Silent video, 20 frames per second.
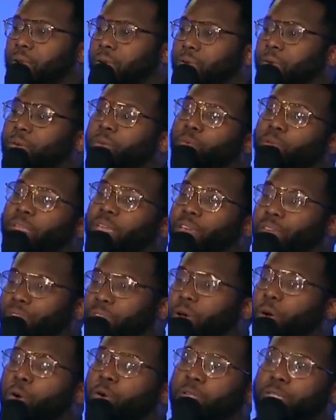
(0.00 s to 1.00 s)
when we have
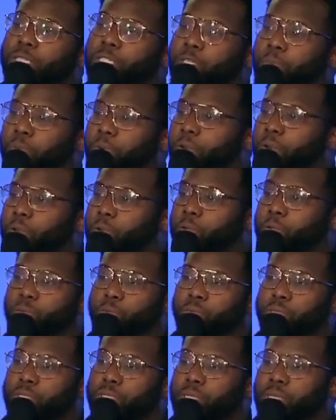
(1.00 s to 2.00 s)
the Holy Spirit
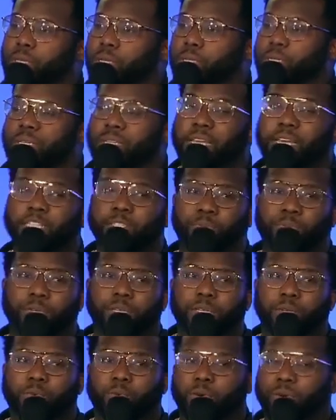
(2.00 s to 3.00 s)
who's
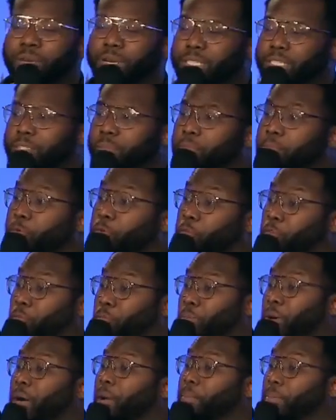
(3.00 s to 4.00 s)
desperately wanting to move
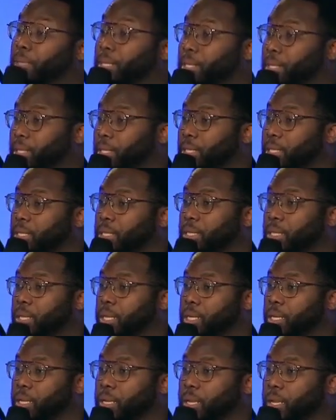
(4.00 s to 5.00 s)
publicly
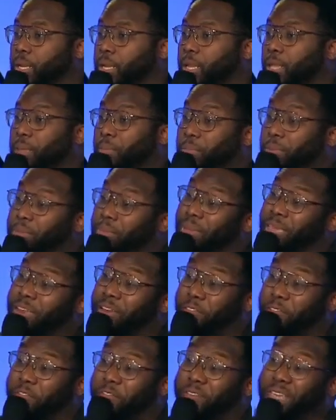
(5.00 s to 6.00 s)
and be
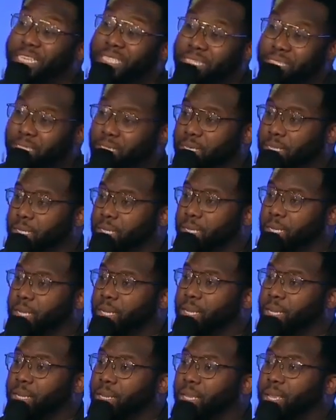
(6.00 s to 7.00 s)
manifested
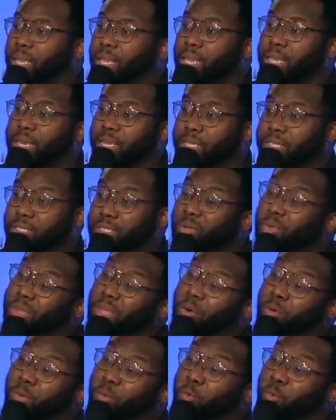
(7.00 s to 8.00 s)
in us so that we